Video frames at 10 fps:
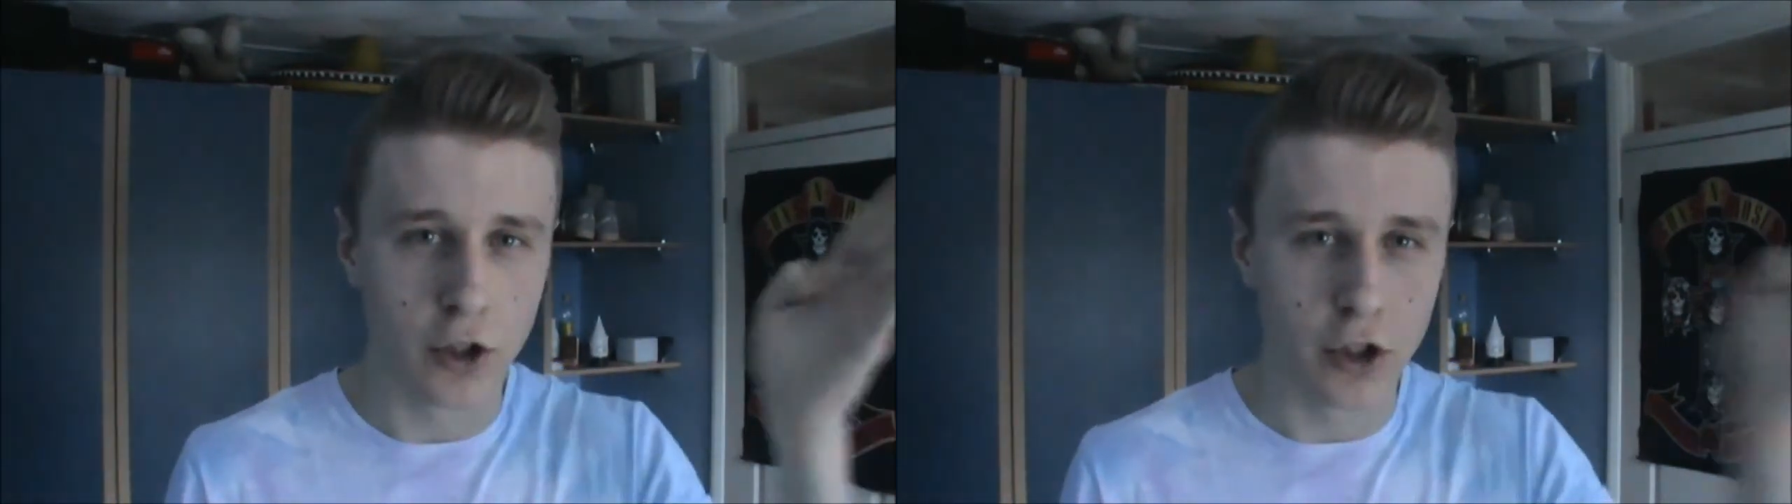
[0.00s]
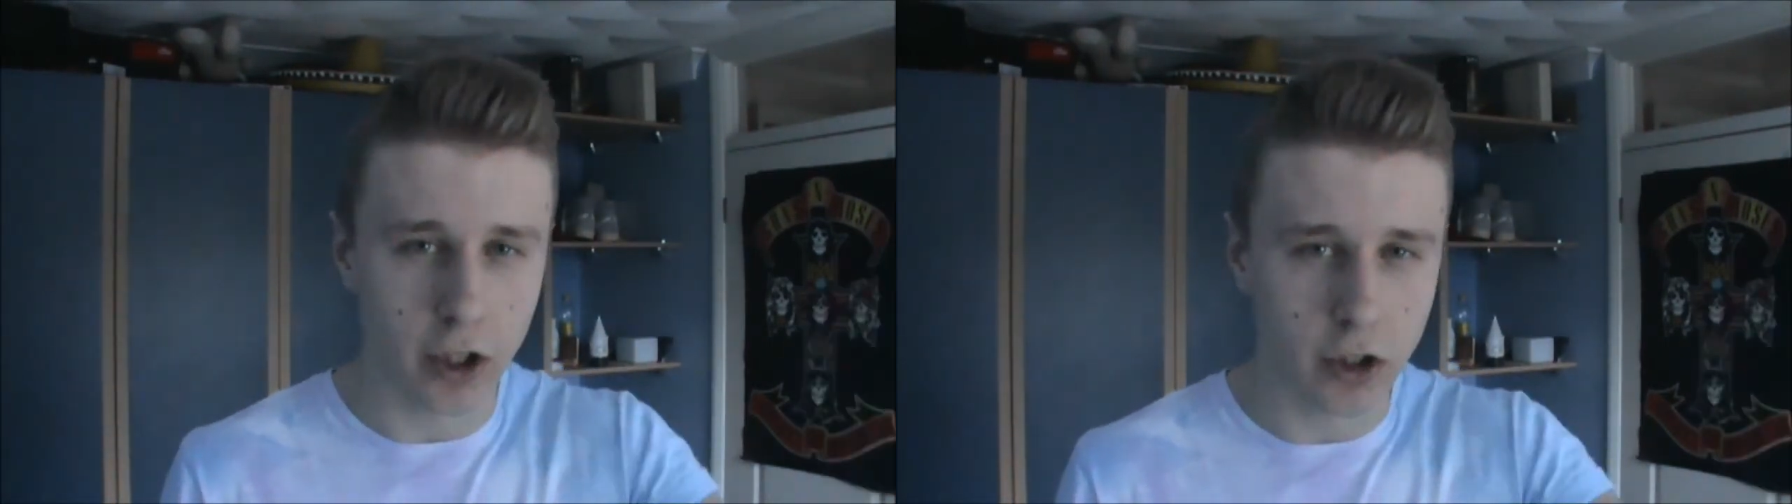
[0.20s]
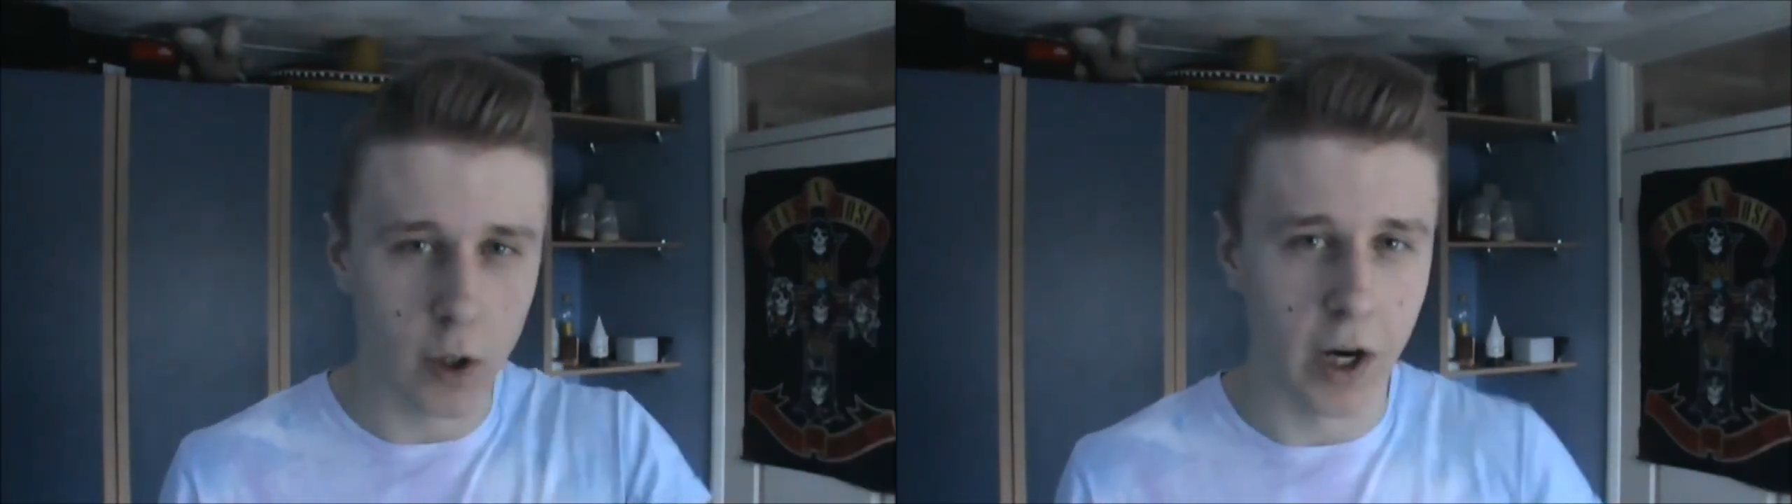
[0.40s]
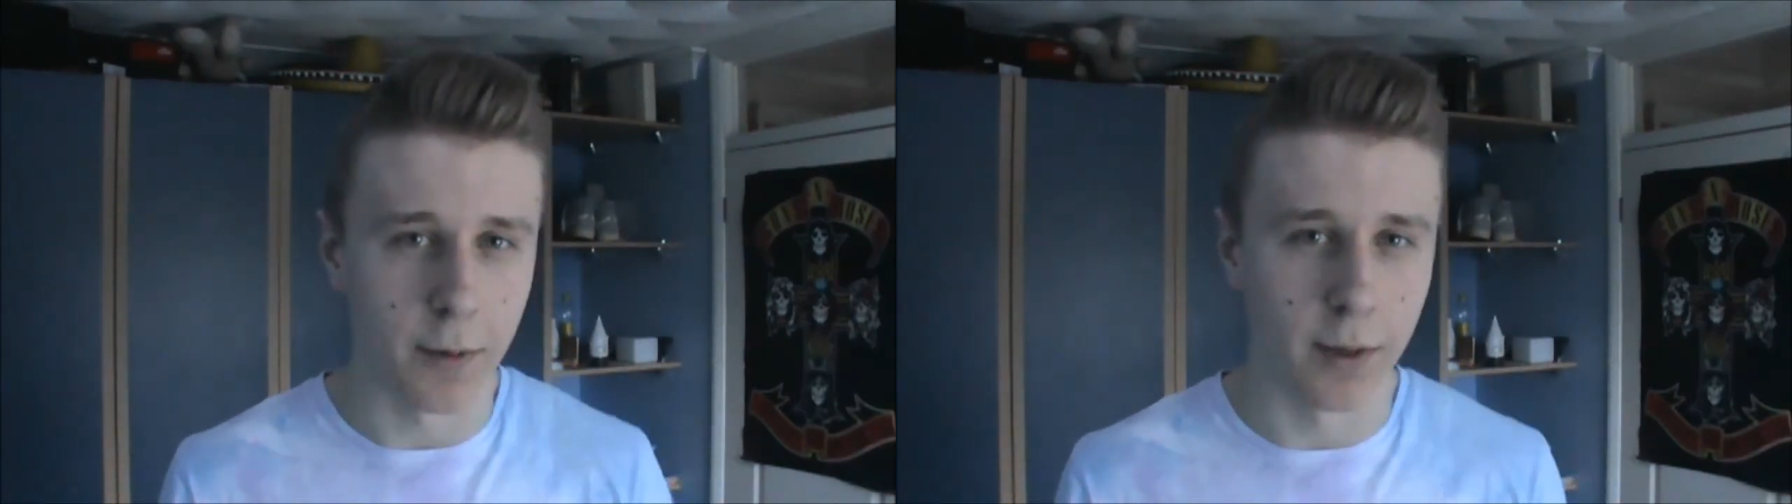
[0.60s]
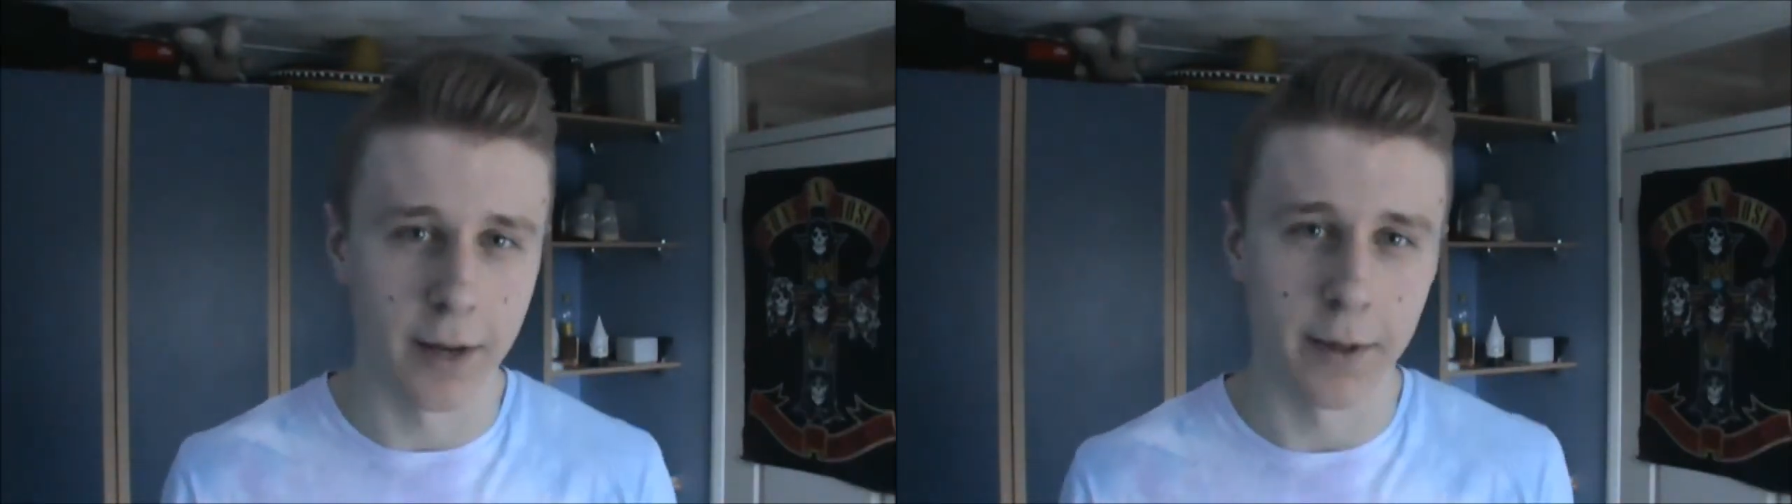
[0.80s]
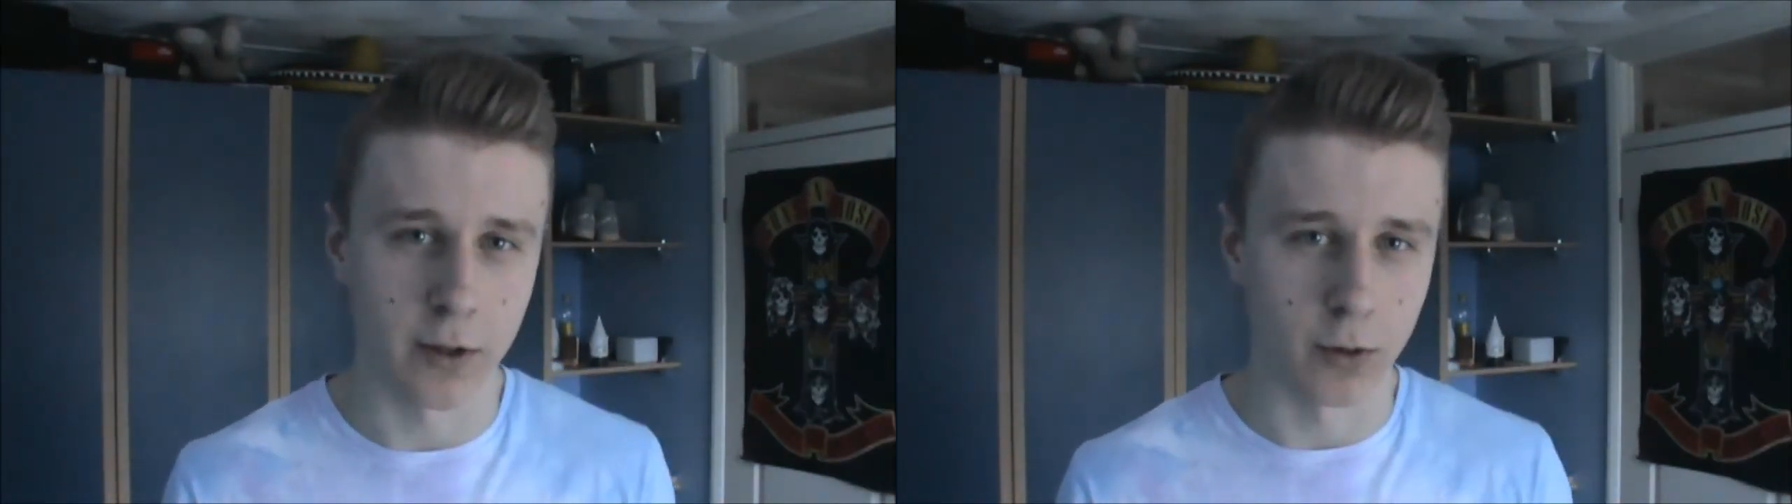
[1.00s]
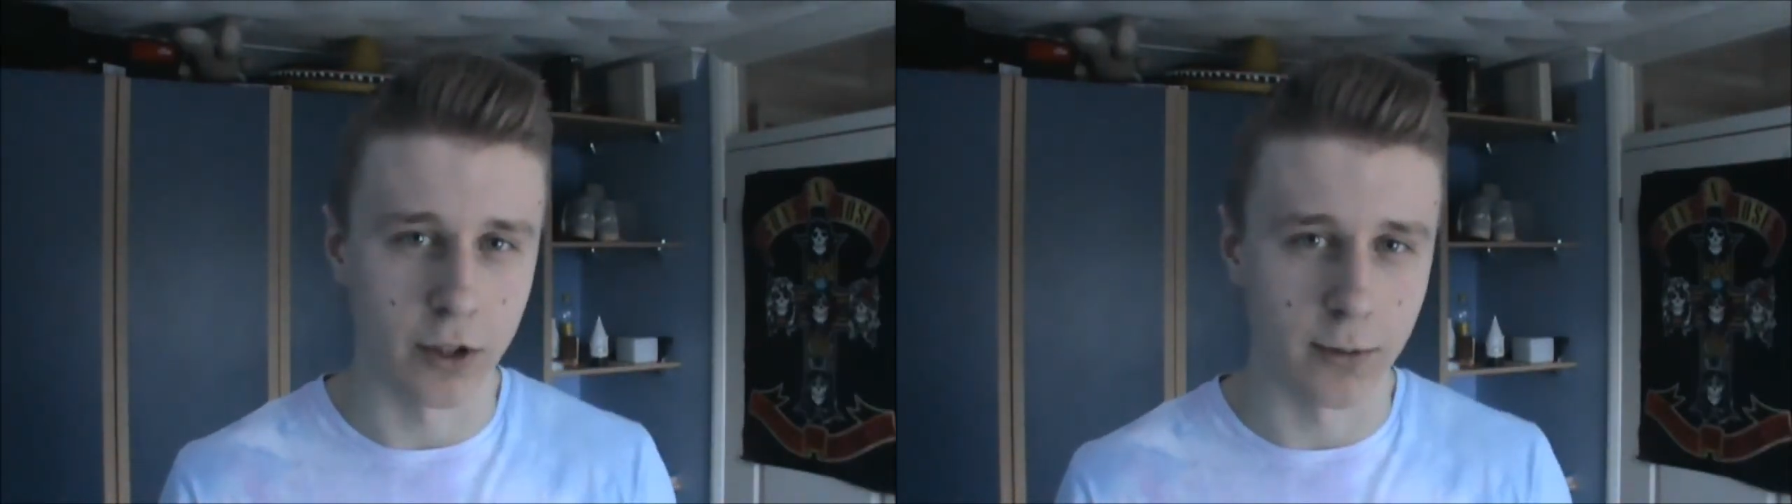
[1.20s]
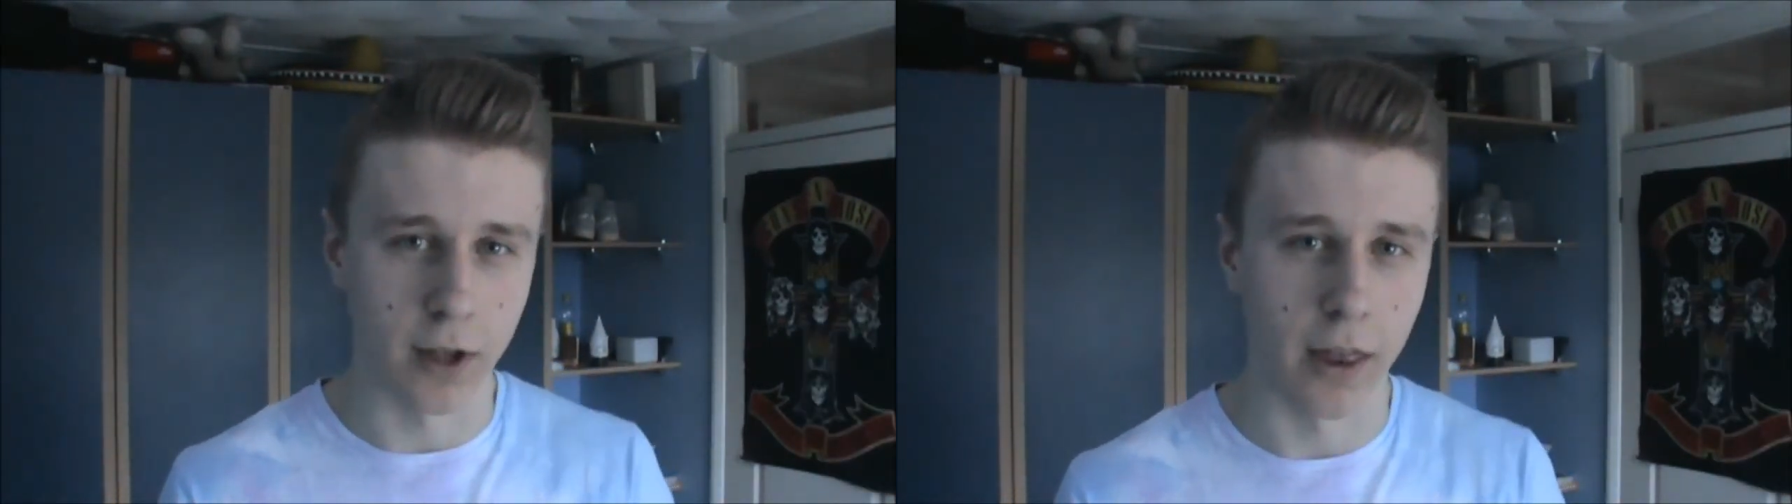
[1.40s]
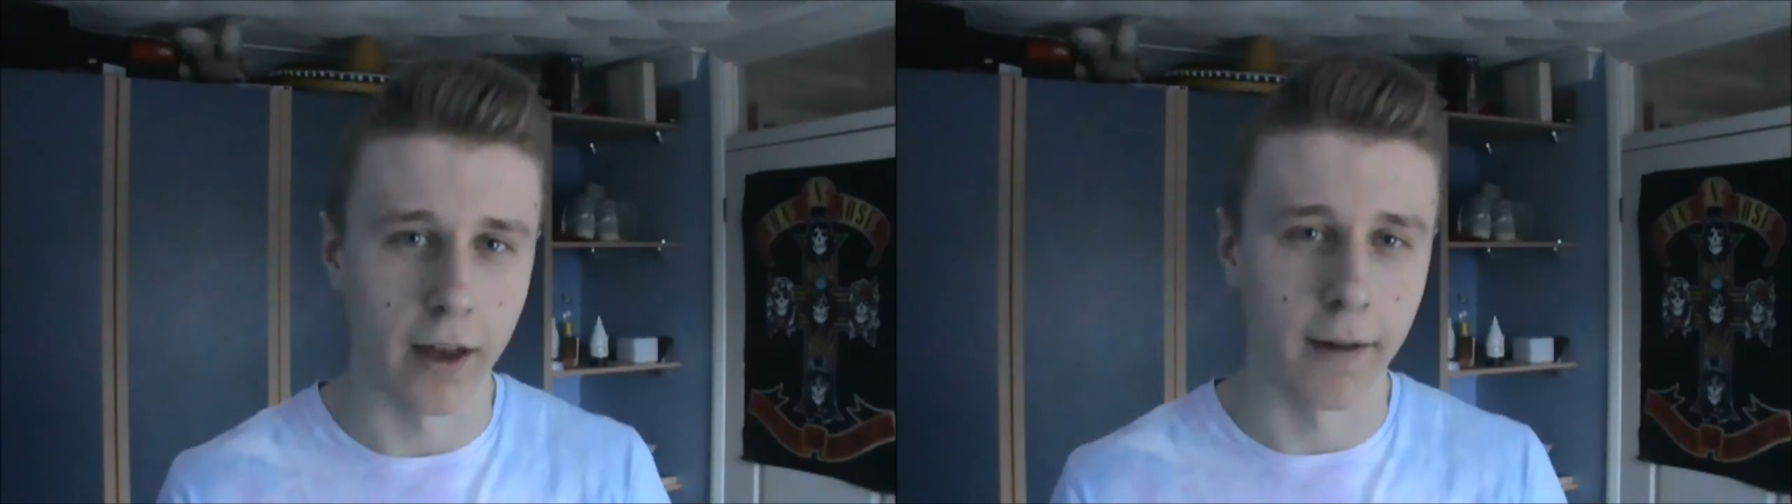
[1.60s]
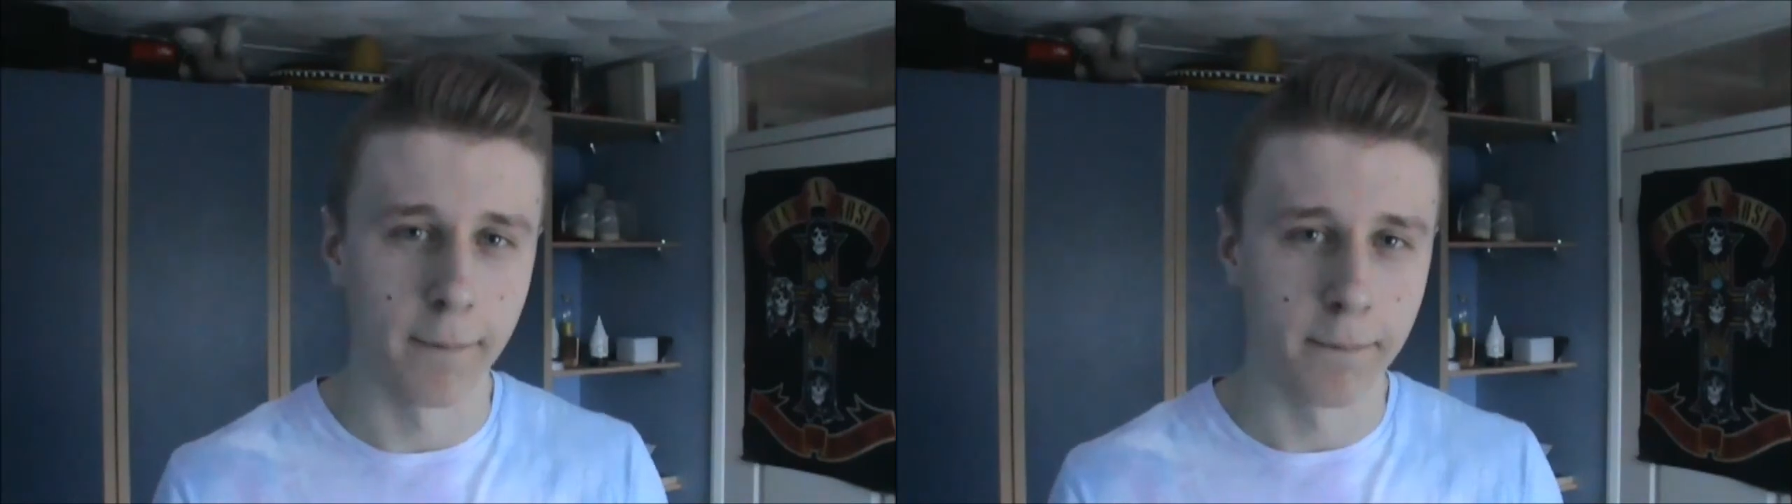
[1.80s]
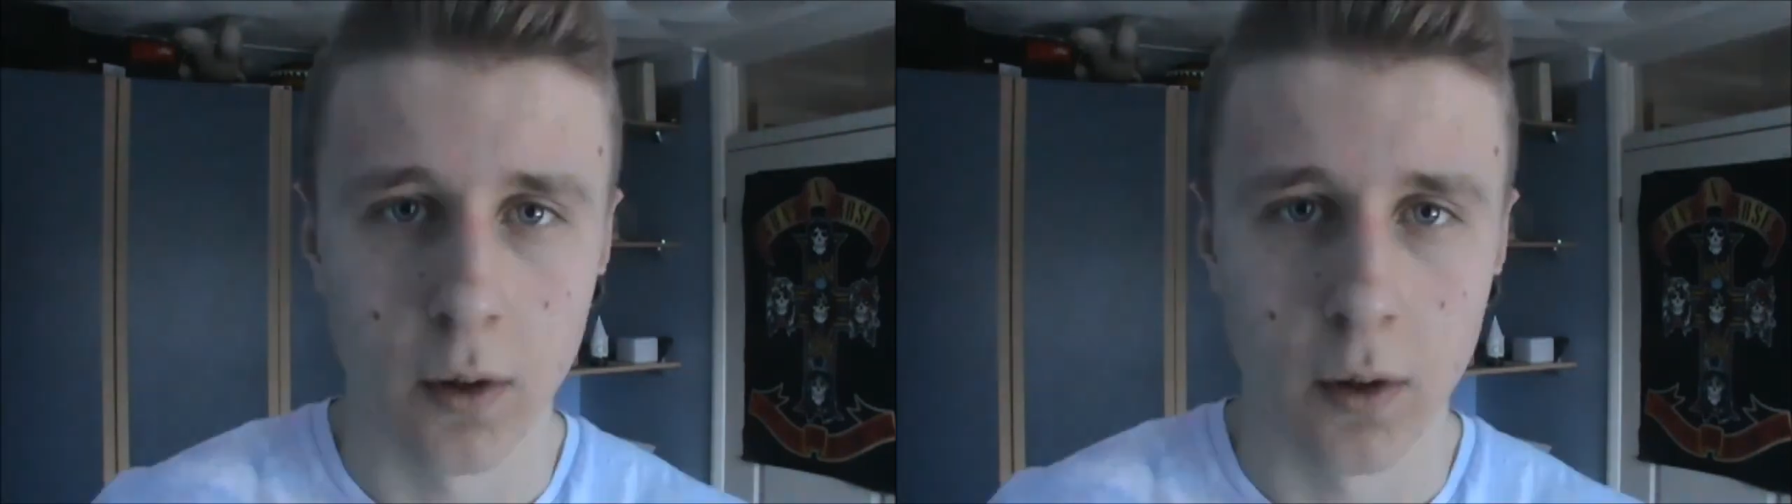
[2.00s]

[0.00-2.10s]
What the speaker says: just so I could play battleships like that.